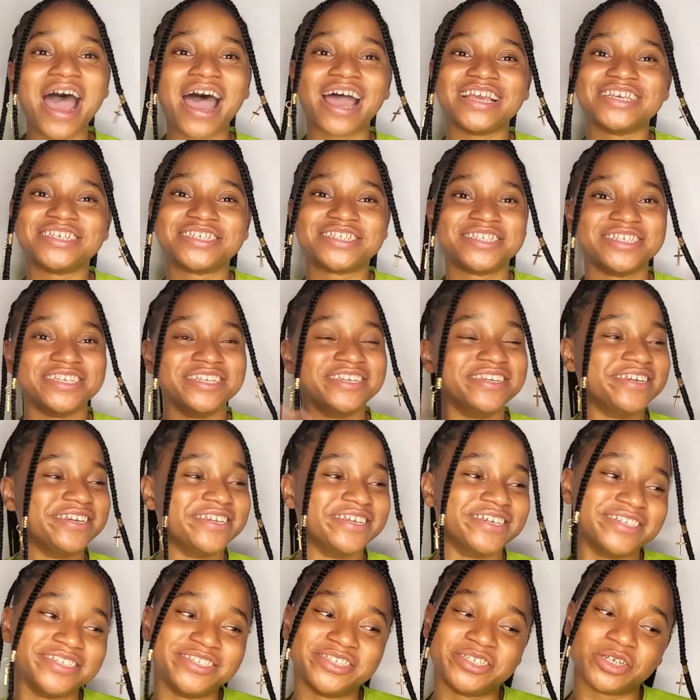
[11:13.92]
i still
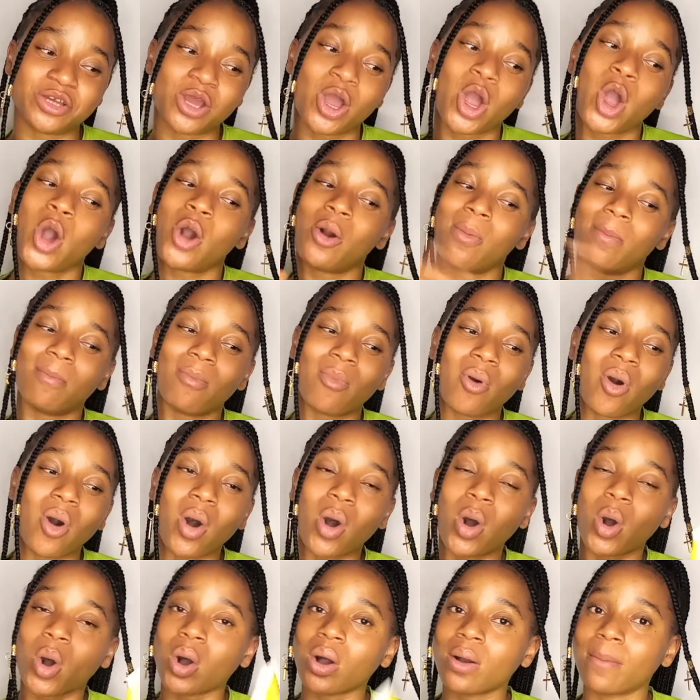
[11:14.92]
need
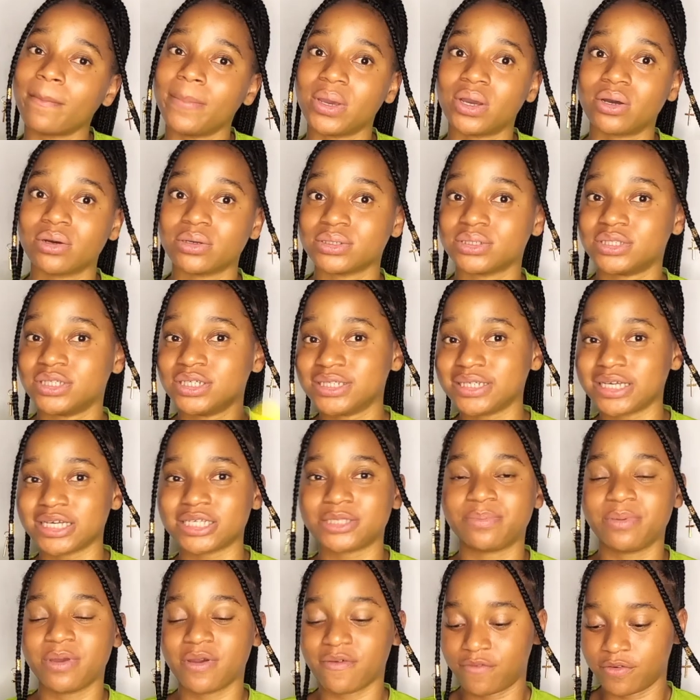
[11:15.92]
more because this
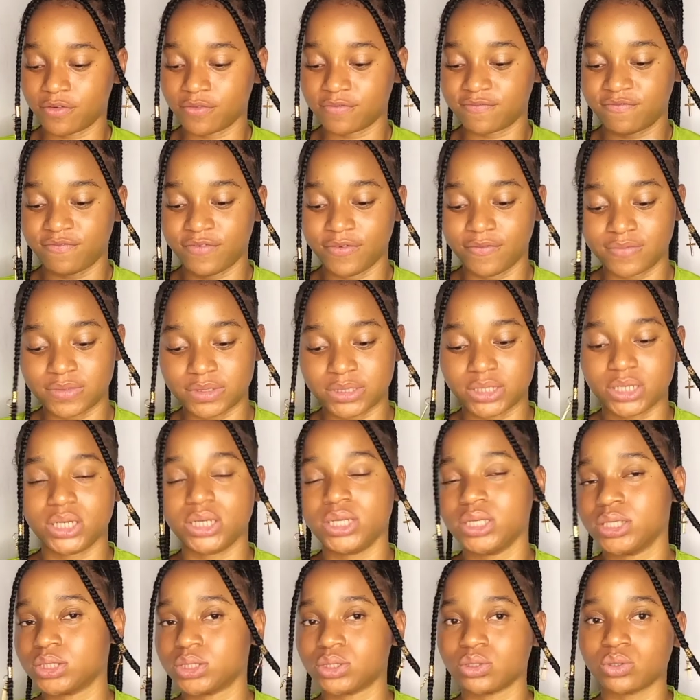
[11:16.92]
spf of
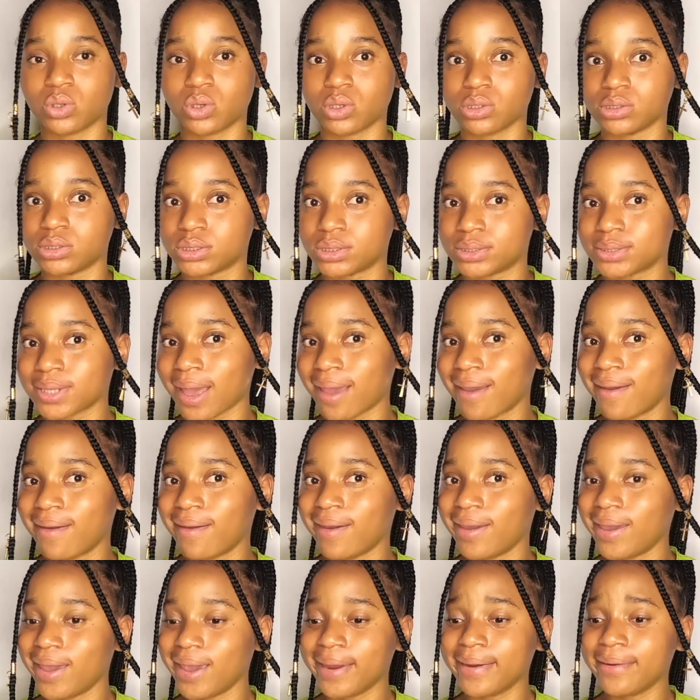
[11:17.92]
15 is not
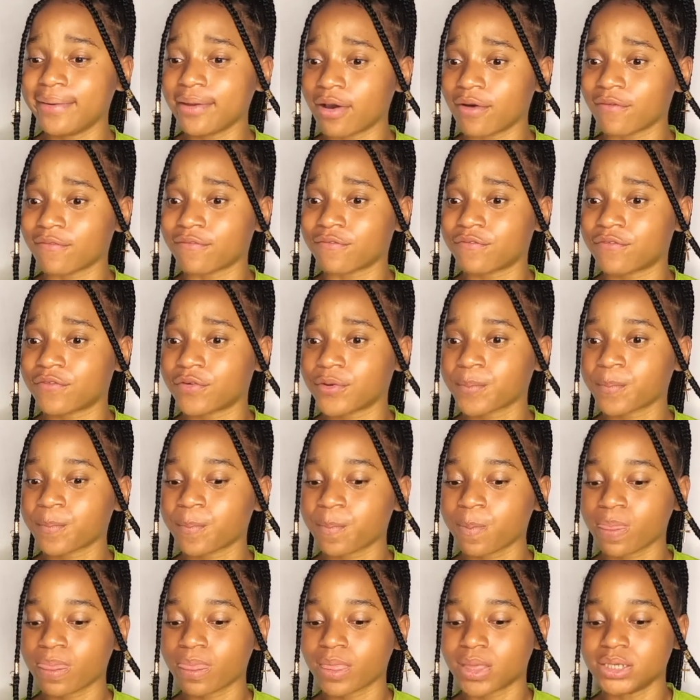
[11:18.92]
enough
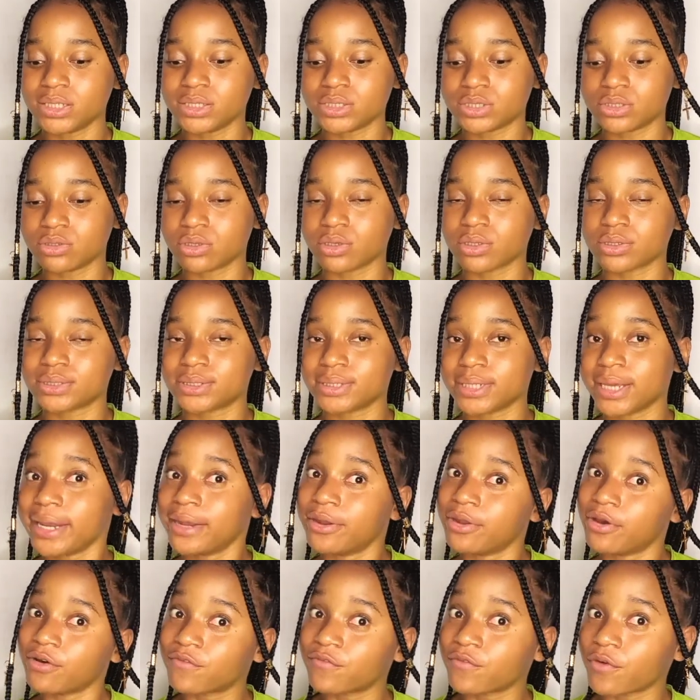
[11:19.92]
is not
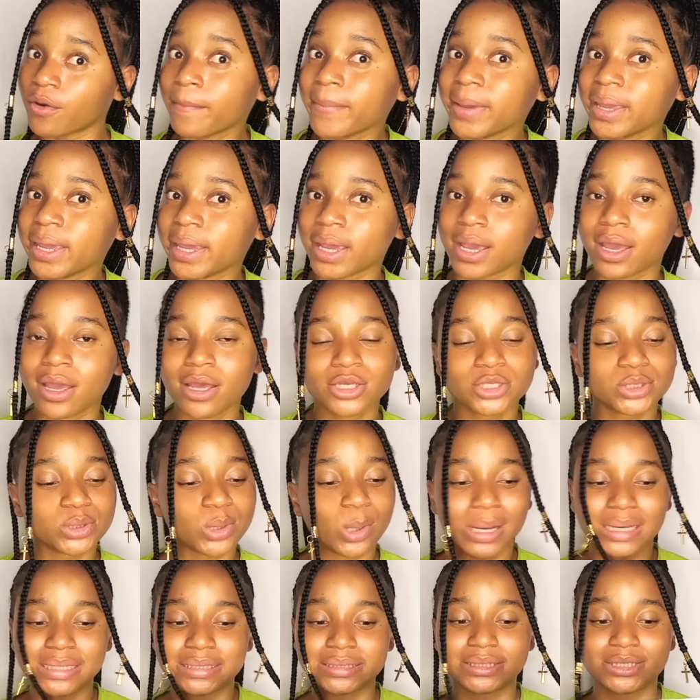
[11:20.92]
enough for me
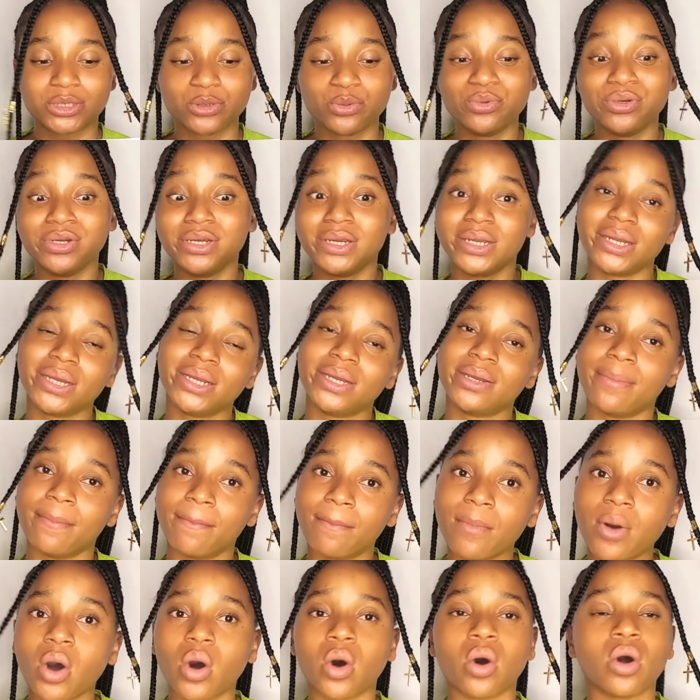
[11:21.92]
so I still need
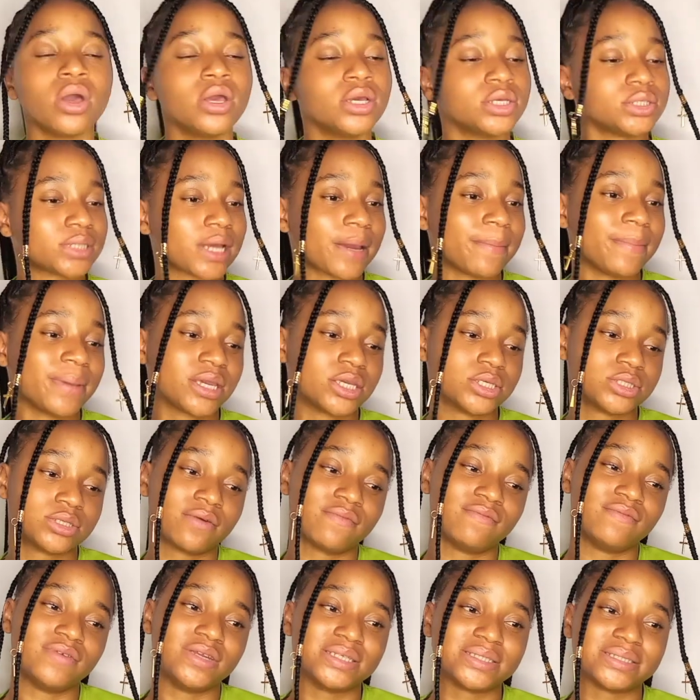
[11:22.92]
more. So I make use
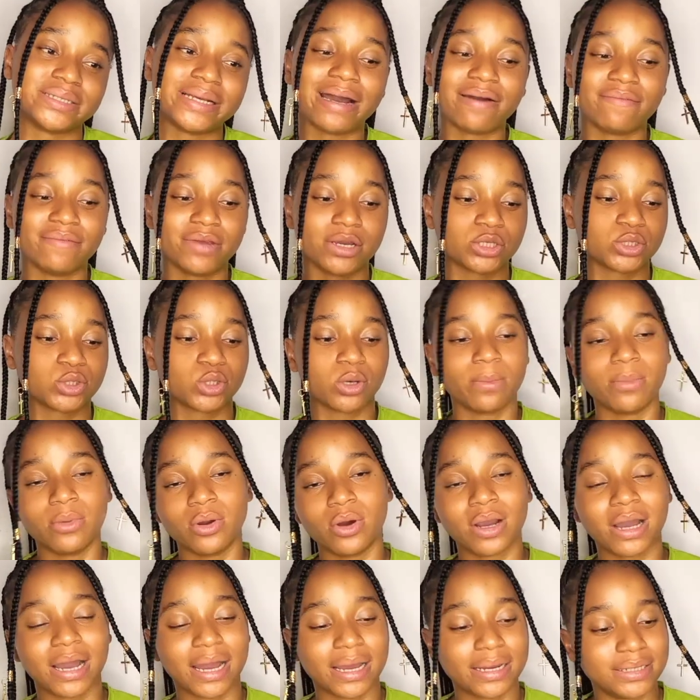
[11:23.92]
of this Gavia
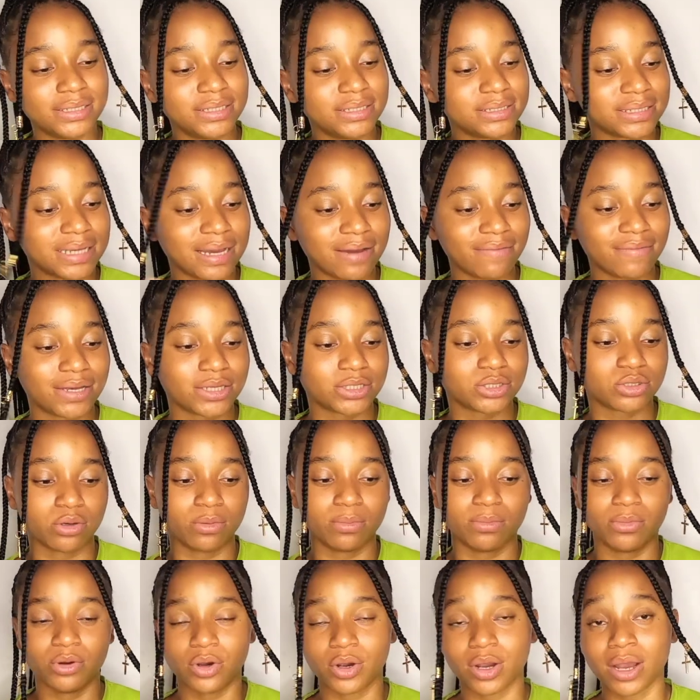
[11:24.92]
sunblock, and this Gavia
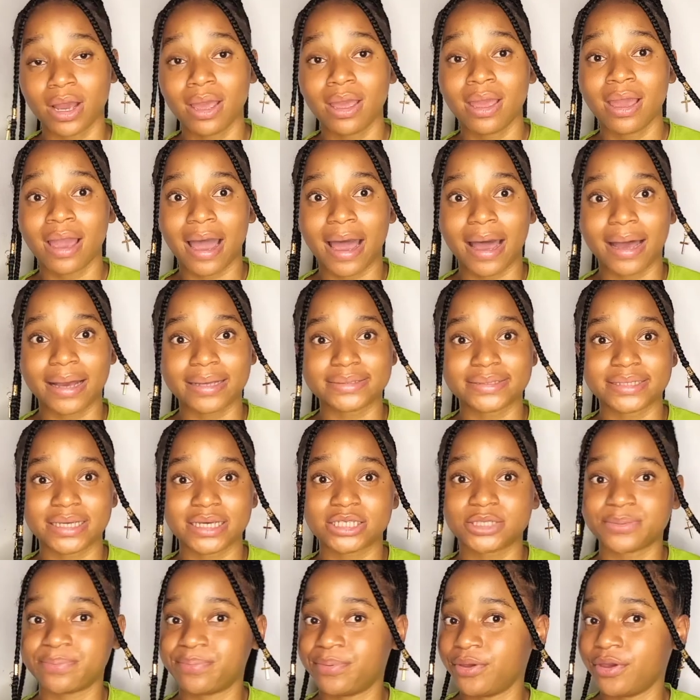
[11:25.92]
sunblock has
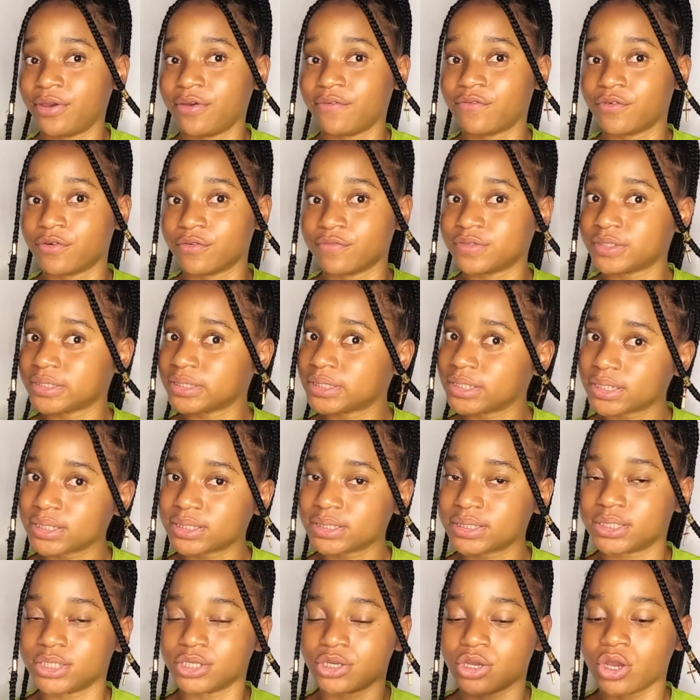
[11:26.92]
SPF of
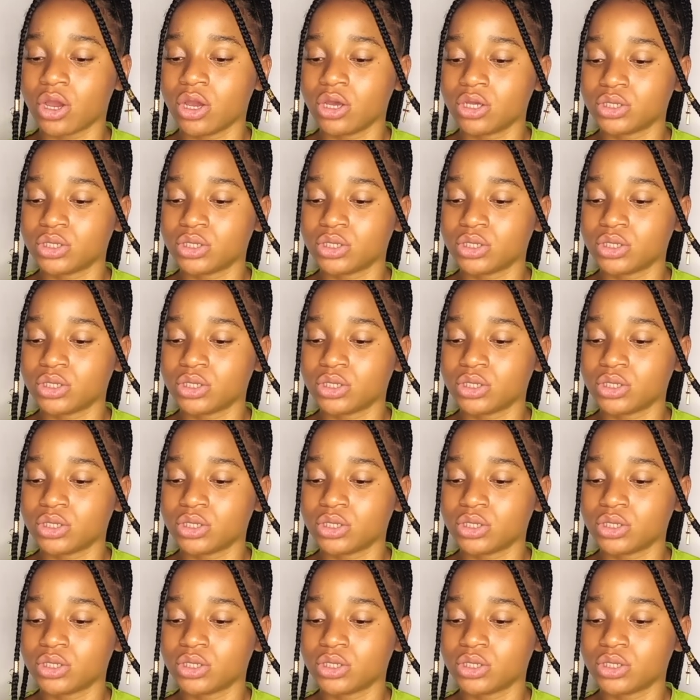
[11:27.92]
60.